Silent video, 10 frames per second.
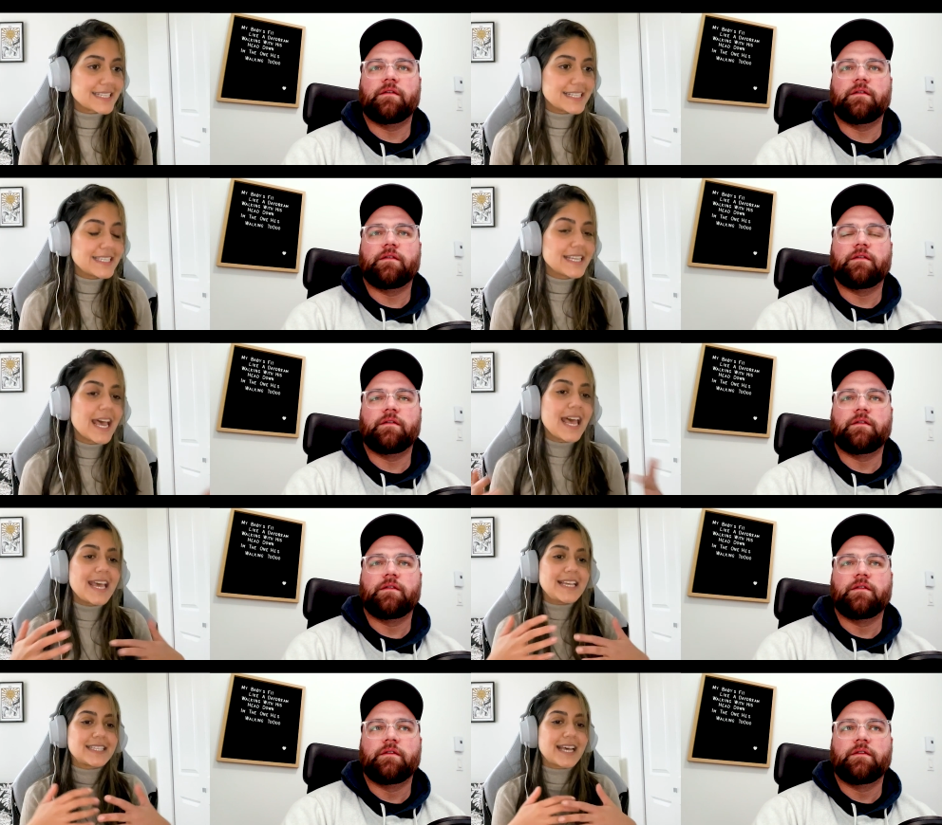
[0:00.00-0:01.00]
Speaker 1: this
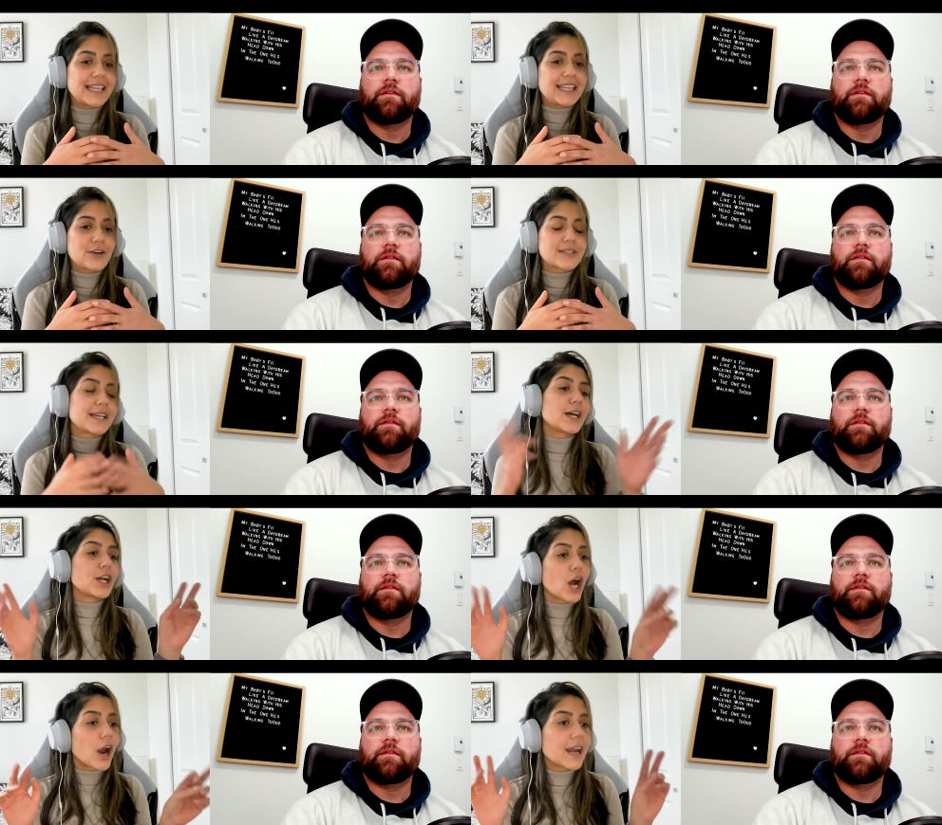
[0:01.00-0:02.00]
is that there's like a
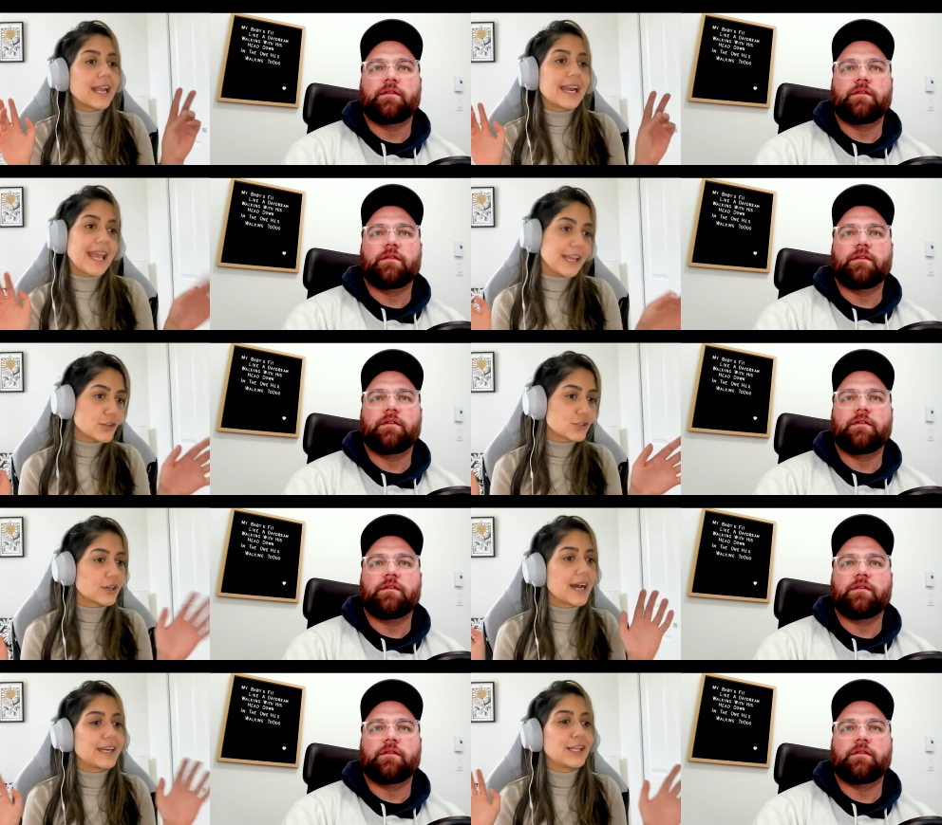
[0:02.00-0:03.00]
guardian angel
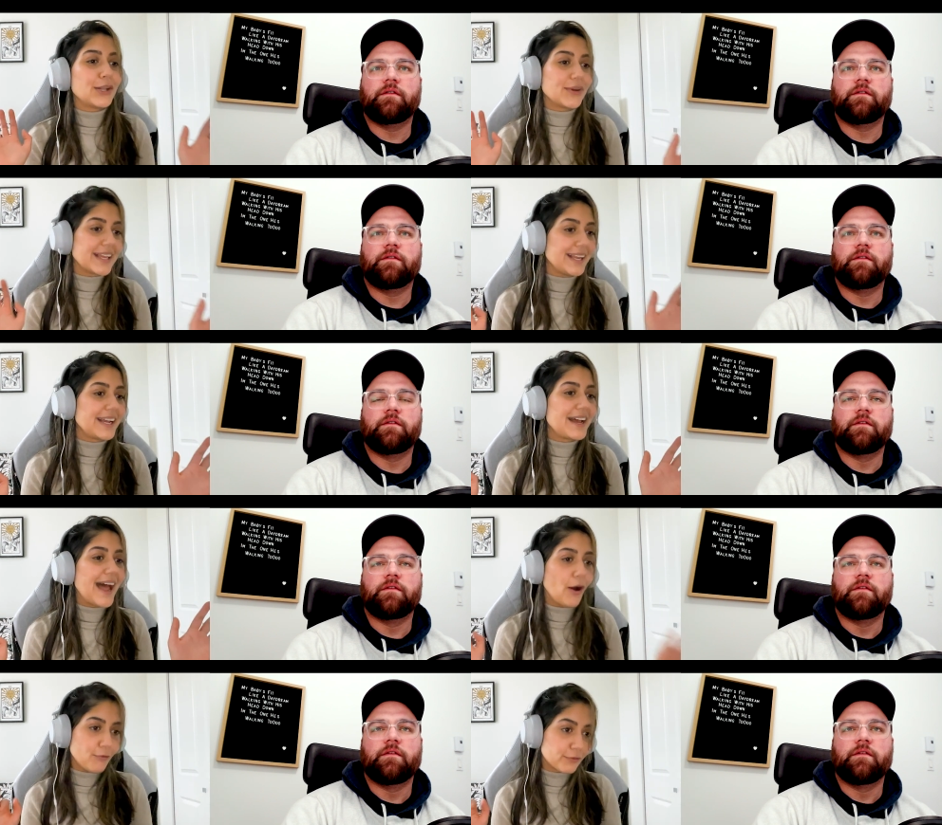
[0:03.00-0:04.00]
kind of looking
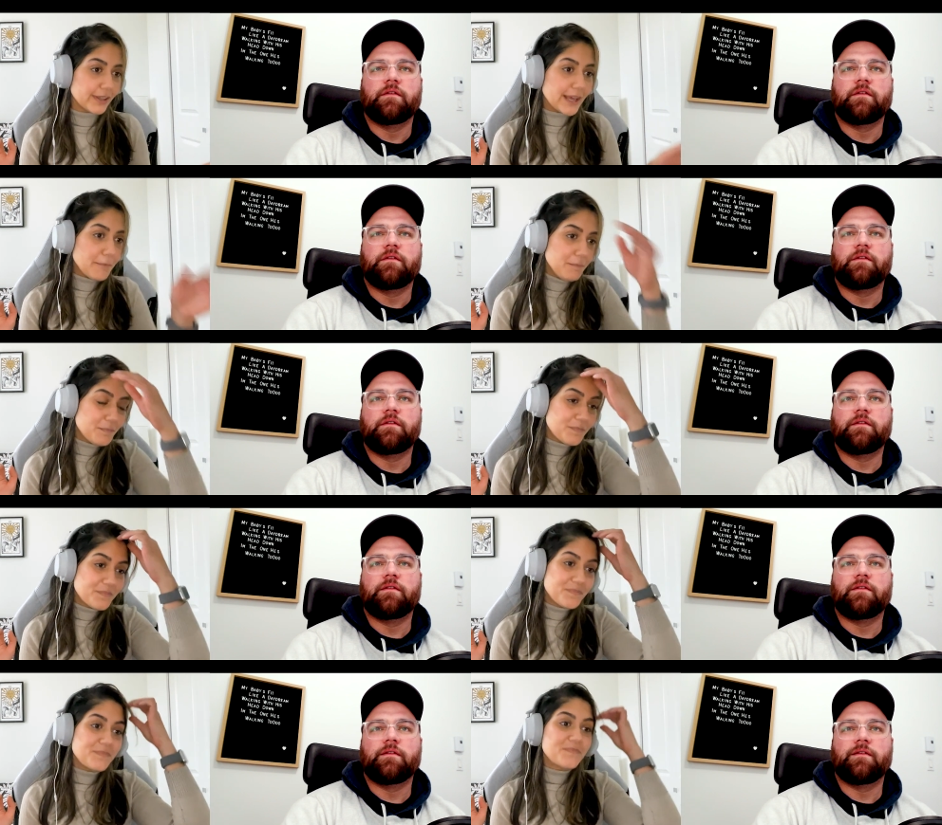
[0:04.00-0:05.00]
out for them.
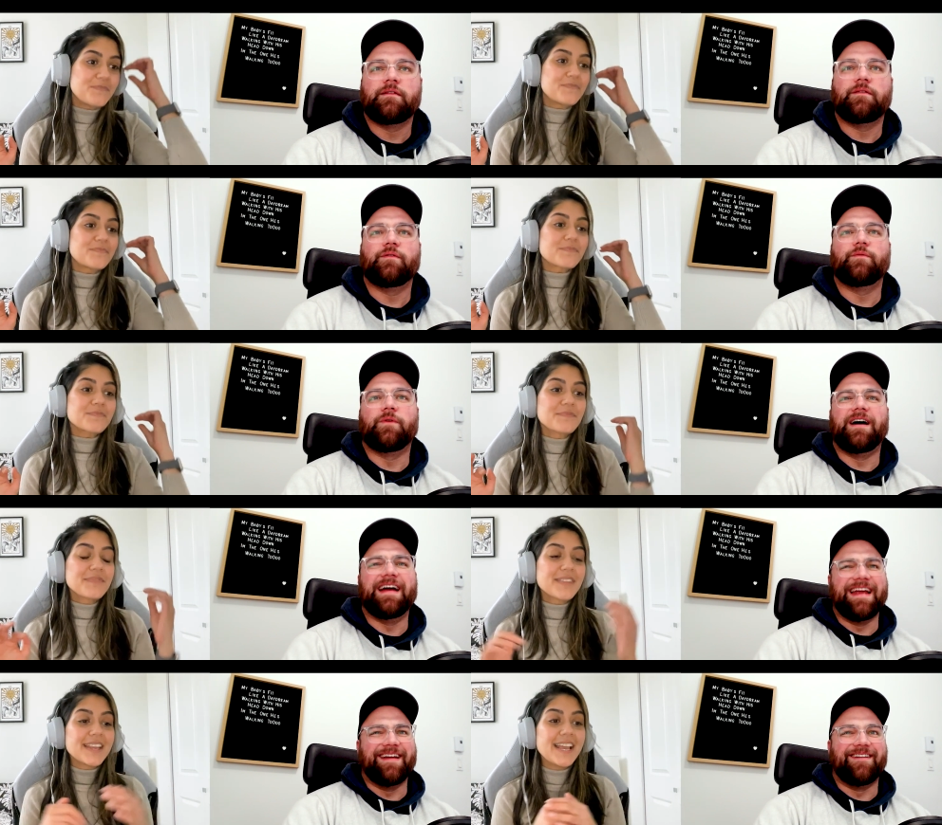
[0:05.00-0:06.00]

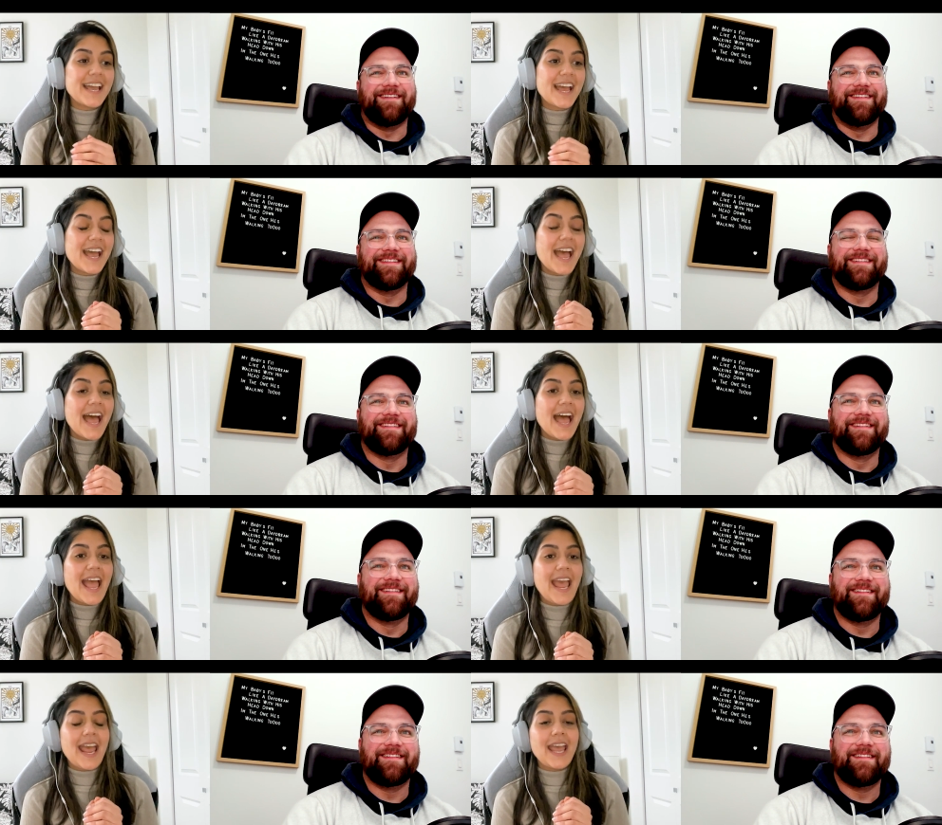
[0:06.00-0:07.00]
Speaker 2: Wild.
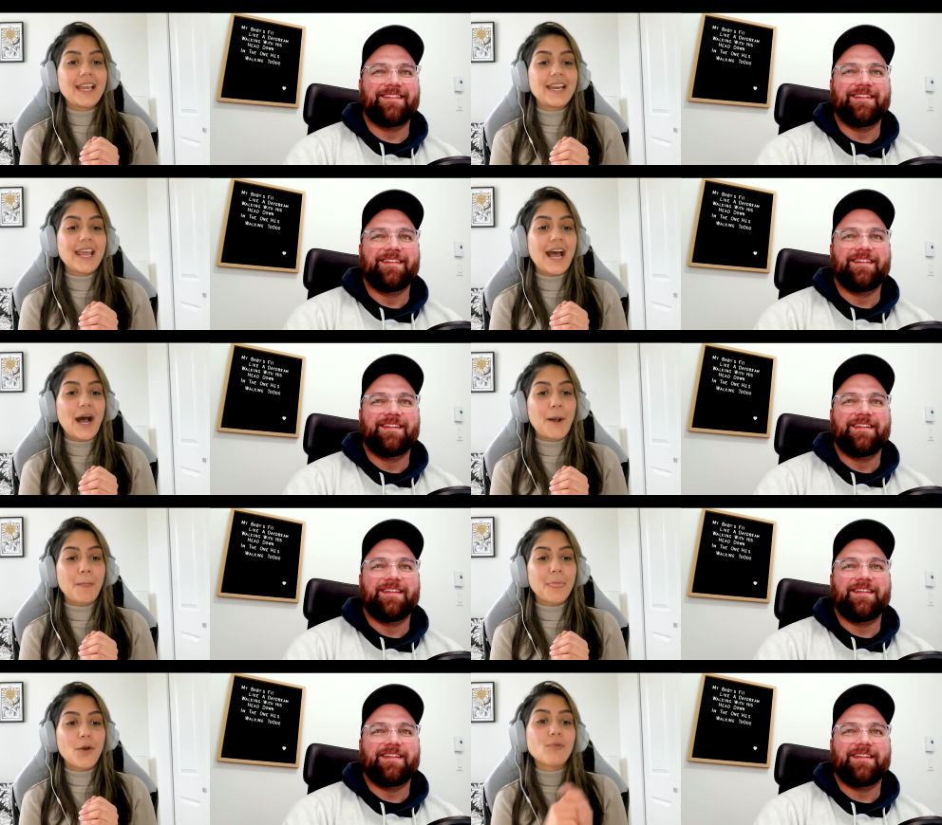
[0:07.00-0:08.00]
Speaker 1: And
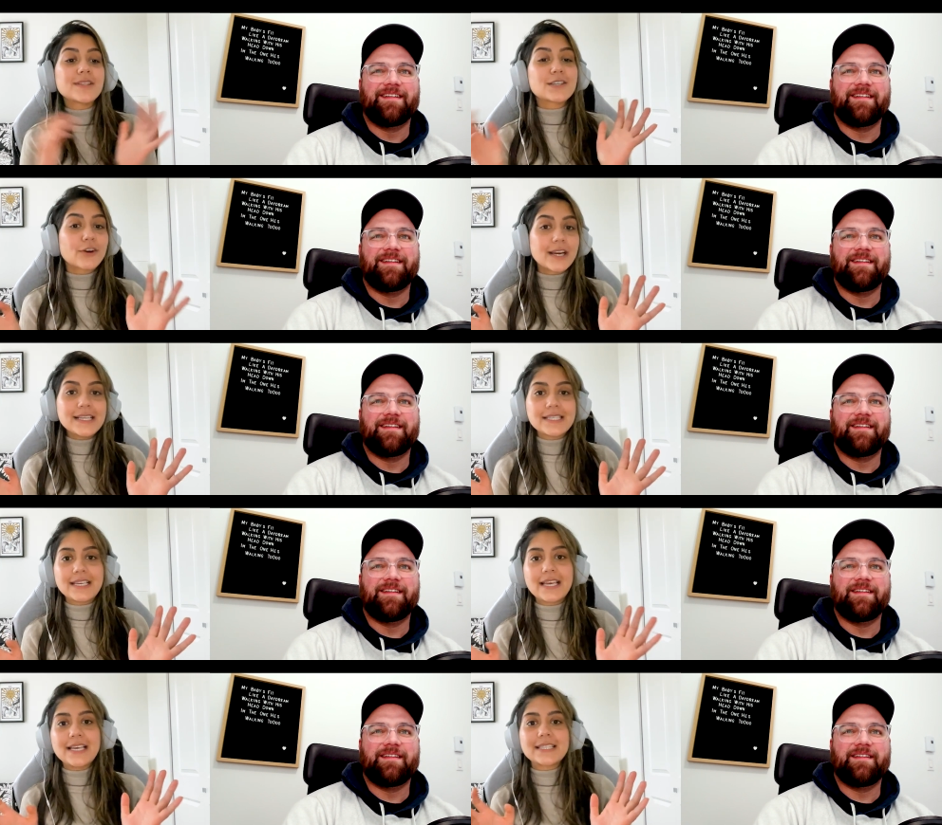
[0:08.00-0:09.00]
um, what's
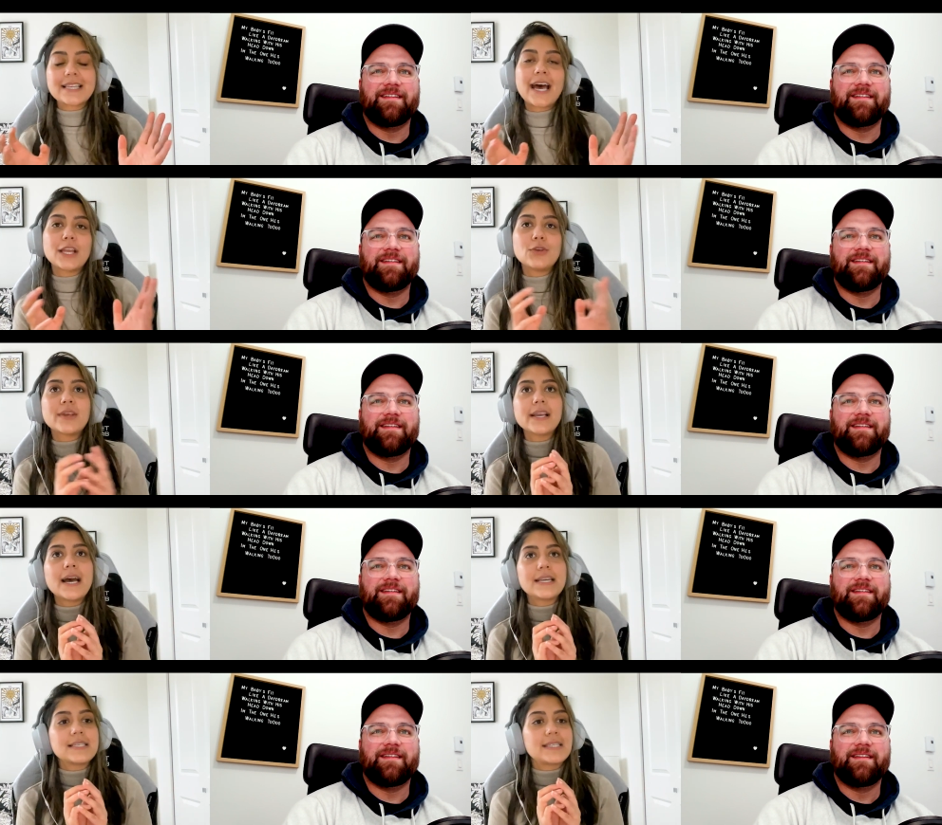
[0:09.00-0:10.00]
crazy is that you can
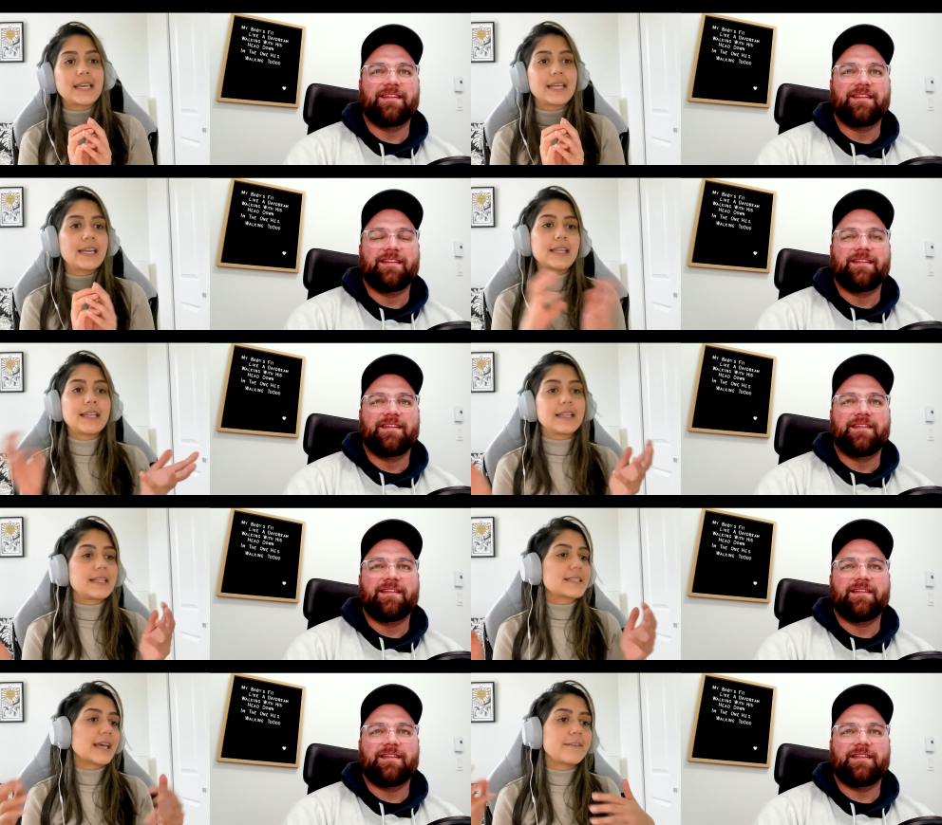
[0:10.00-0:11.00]
kind of say that in like
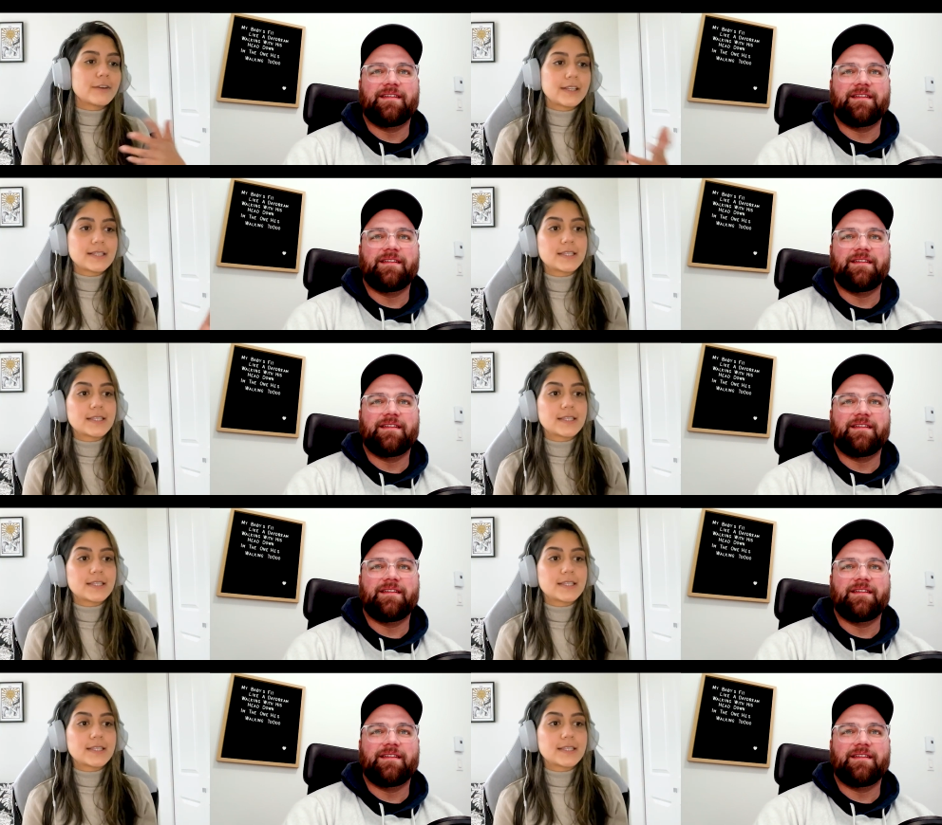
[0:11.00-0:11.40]
these life or death